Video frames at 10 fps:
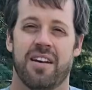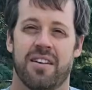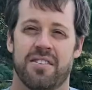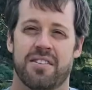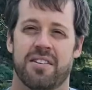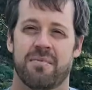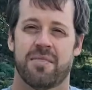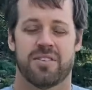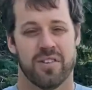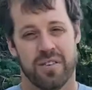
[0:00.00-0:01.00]
acres.
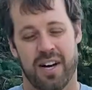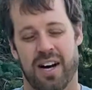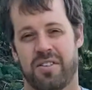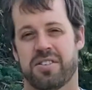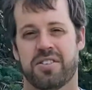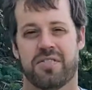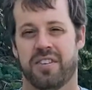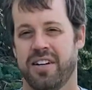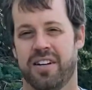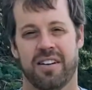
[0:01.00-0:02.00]
So the house is
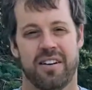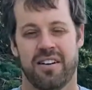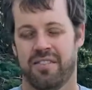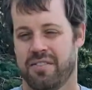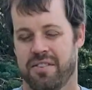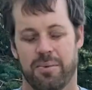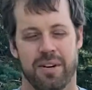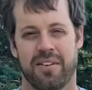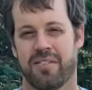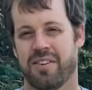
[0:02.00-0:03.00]
free and clear for
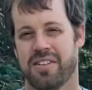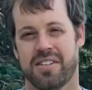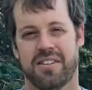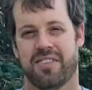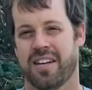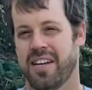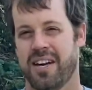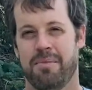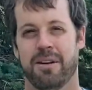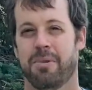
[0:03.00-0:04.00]
whatever reason. If I
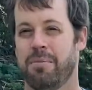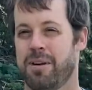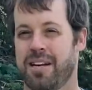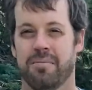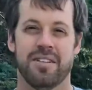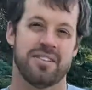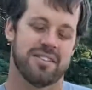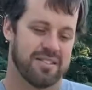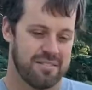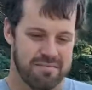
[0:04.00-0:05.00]
can't make my
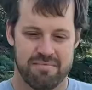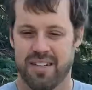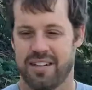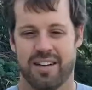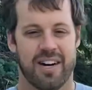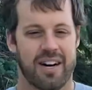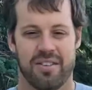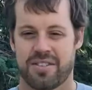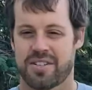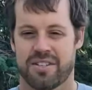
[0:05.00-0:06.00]
payments, the
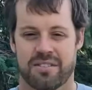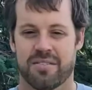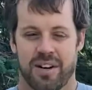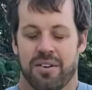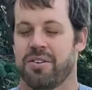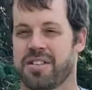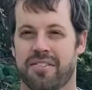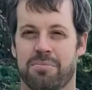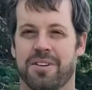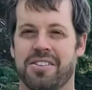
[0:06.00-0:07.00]
house, I always have
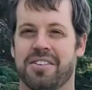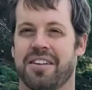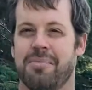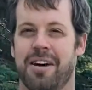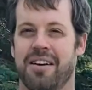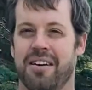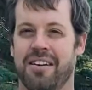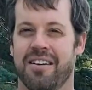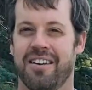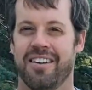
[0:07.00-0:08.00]
a place to lay my head
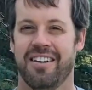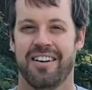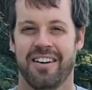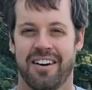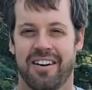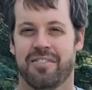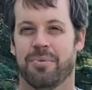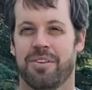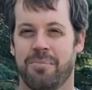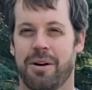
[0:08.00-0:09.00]
and not have to
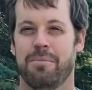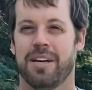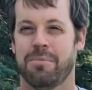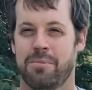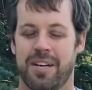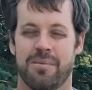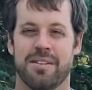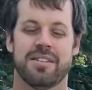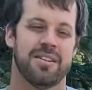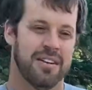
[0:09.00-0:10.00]
worry about making
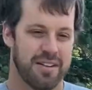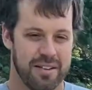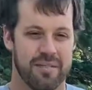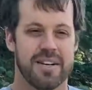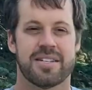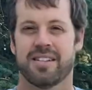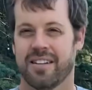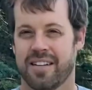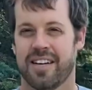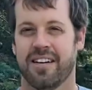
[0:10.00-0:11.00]
payments. The rest of the
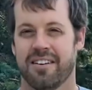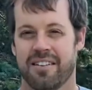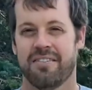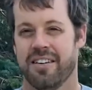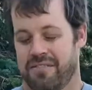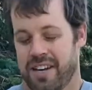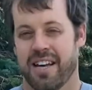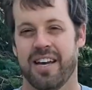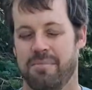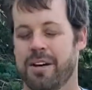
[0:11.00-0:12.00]
land, if I
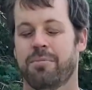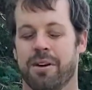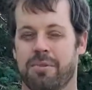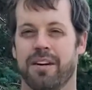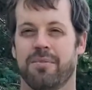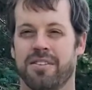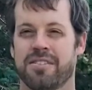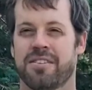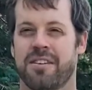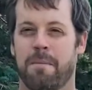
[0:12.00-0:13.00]
can't make my
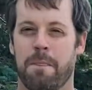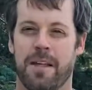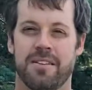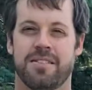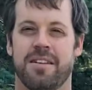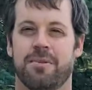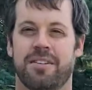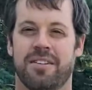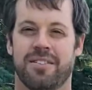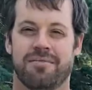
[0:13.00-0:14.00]
payments, is able to